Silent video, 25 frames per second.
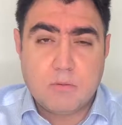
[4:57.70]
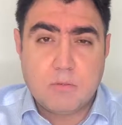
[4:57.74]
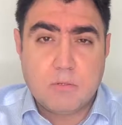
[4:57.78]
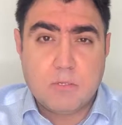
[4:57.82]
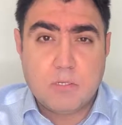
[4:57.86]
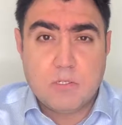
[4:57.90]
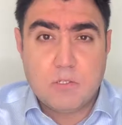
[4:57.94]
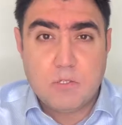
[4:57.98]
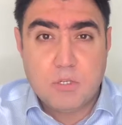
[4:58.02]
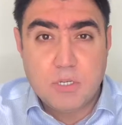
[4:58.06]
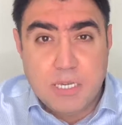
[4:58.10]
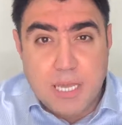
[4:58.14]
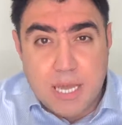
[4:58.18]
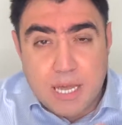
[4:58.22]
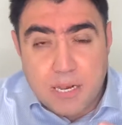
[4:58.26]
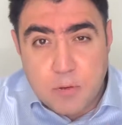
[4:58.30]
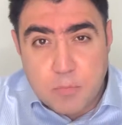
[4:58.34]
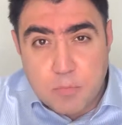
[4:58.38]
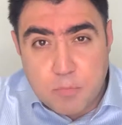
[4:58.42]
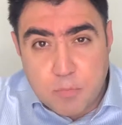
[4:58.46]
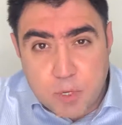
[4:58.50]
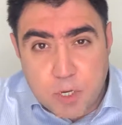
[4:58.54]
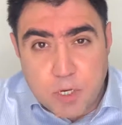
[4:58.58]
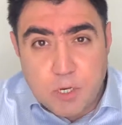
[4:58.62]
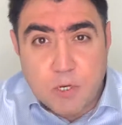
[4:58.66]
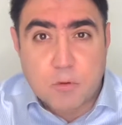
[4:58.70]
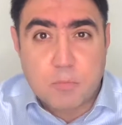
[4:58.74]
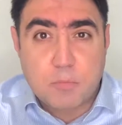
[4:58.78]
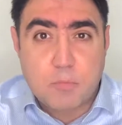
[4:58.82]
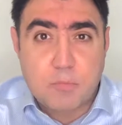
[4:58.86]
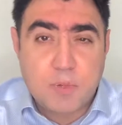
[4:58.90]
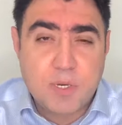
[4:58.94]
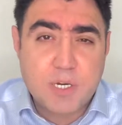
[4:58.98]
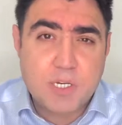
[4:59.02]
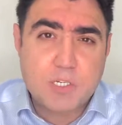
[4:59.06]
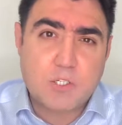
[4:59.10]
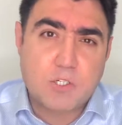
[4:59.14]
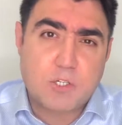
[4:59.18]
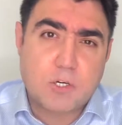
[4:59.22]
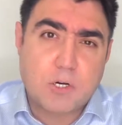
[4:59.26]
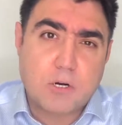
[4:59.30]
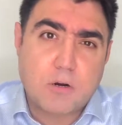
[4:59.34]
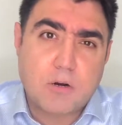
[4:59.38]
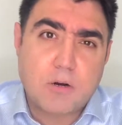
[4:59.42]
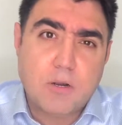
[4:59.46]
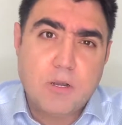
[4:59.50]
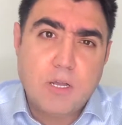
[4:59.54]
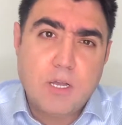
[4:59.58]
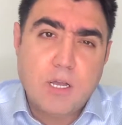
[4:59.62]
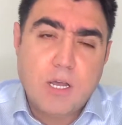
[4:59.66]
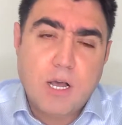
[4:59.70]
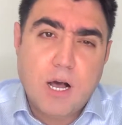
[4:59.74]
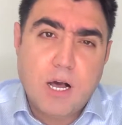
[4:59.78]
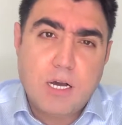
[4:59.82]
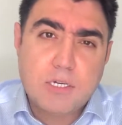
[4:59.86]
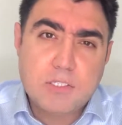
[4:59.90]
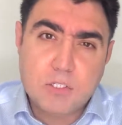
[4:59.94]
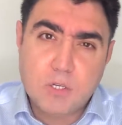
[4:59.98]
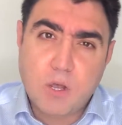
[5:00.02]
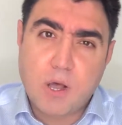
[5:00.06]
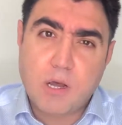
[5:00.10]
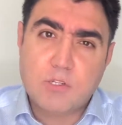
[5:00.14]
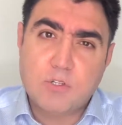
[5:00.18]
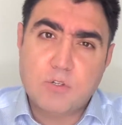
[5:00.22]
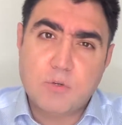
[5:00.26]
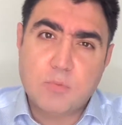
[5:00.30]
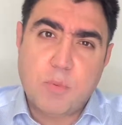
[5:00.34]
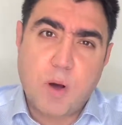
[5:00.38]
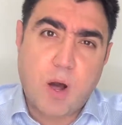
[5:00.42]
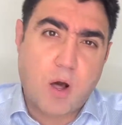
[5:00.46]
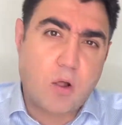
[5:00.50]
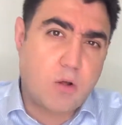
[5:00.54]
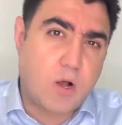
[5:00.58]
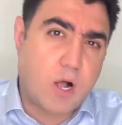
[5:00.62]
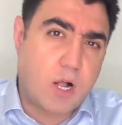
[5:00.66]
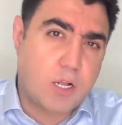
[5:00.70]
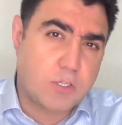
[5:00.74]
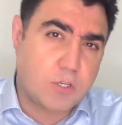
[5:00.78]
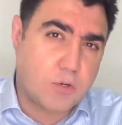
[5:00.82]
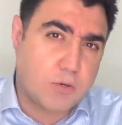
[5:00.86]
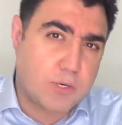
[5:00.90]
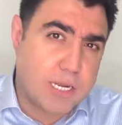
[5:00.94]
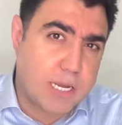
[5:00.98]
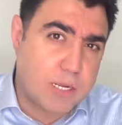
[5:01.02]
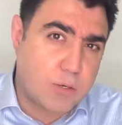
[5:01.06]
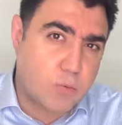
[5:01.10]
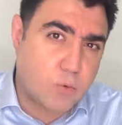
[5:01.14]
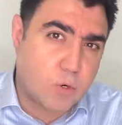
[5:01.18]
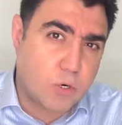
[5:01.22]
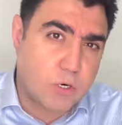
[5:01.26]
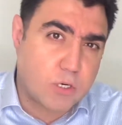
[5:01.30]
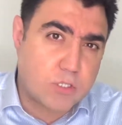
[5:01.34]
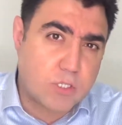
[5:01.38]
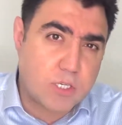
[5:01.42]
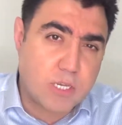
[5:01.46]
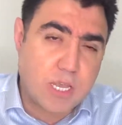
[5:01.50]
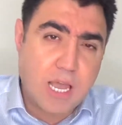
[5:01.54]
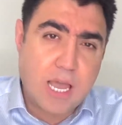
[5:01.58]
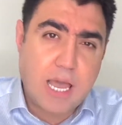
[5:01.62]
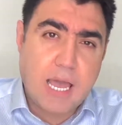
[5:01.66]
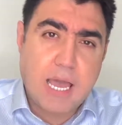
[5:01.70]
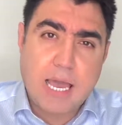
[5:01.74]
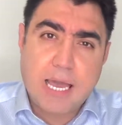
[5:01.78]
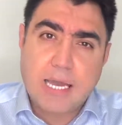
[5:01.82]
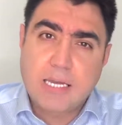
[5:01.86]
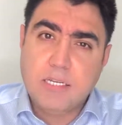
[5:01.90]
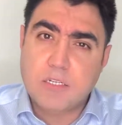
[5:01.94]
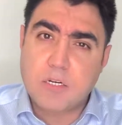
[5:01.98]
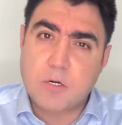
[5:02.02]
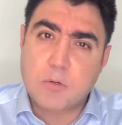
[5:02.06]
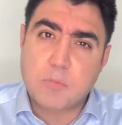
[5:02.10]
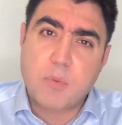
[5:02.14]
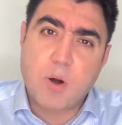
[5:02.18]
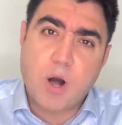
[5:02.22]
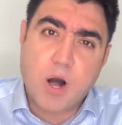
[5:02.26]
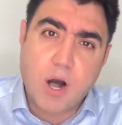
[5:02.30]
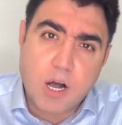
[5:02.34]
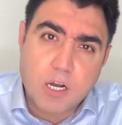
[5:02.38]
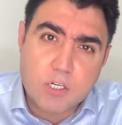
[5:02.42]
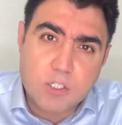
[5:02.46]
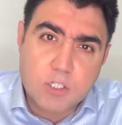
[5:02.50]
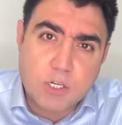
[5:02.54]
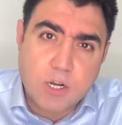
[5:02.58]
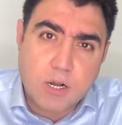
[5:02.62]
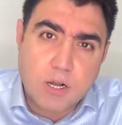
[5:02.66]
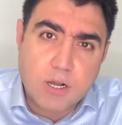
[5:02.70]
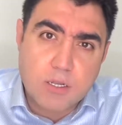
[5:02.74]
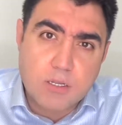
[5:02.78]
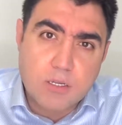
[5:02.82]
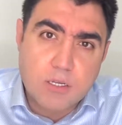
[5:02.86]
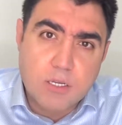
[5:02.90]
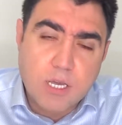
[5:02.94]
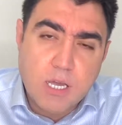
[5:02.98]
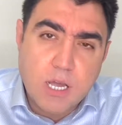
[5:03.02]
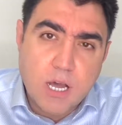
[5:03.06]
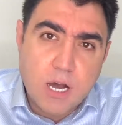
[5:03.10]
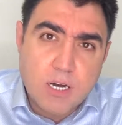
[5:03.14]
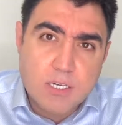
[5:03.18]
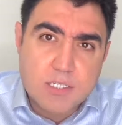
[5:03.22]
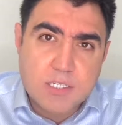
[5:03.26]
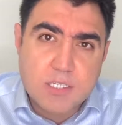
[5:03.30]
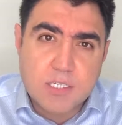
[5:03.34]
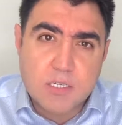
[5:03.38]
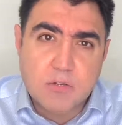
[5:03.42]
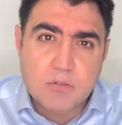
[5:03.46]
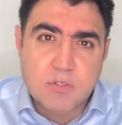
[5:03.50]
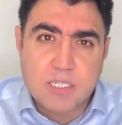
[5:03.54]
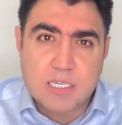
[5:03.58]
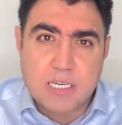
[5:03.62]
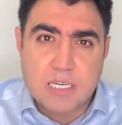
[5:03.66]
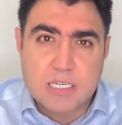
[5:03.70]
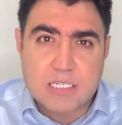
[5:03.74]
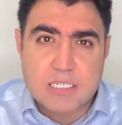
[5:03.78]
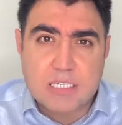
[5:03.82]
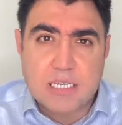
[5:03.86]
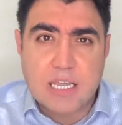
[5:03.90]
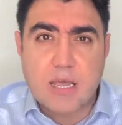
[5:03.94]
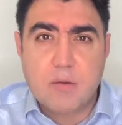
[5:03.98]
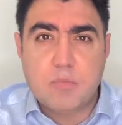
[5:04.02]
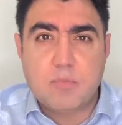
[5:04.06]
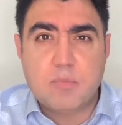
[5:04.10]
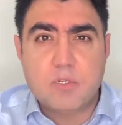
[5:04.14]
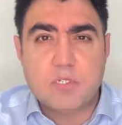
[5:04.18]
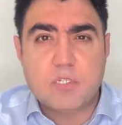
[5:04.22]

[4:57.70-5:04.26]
To get a bigger picture, I talked to Palo Alto Network's Haide Pasha on some of the examples of